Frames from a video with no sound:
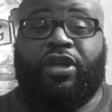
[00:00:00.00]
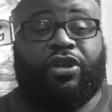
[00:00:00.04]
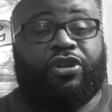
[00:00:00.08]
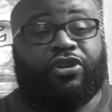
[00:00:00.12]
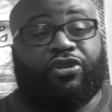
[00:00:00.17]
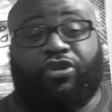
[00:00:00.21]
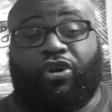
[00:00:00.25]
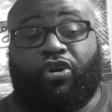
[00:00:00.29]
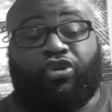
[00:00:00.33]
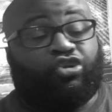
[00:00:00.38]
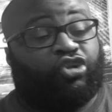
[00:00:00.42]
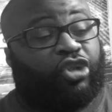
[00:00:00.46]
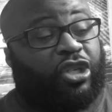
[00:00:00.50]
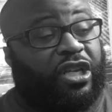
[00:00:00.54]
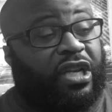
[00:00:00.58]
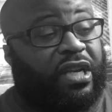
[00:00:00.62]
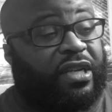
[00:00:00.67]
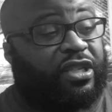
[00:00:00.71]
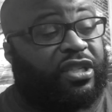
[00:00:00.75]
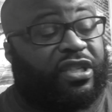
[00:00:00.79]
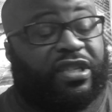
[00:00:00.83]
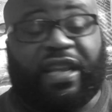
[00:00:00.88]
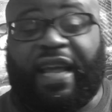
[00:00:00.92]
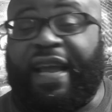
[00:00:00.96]
You see,
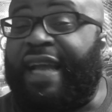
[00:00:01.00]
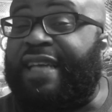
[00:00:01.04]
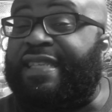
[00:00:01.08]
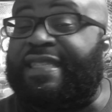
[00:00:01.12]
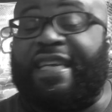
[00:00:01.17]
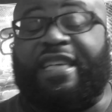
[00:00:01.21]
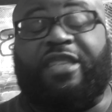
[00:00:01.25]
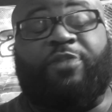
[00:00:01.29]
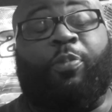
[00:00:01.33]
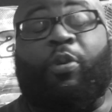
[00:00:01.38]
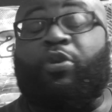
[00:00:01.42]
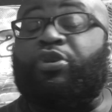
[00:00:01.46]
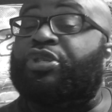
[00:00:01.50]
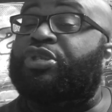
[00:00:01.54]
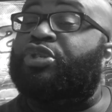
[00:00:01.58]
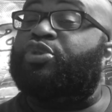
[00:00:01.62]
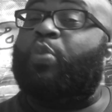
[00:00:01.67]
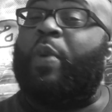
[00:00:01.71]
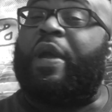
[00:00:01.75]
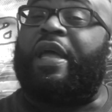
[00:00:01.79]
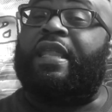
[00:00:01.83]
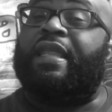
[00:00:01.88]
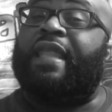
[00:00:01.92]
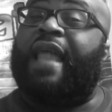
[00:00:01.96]
like I say, sports is a
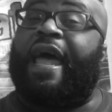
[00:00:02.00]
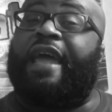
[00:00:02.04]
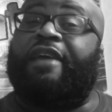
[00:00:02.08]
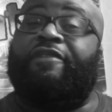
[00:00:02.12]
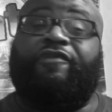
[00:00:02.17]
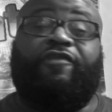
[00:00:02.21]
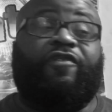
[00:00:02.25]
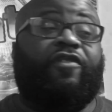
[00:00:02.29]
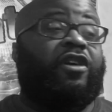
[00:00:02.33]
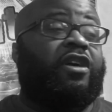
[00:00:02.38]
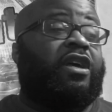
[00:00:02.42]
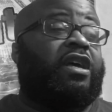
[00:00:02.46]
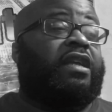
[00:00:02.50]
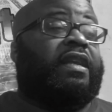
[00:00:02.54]
way of life.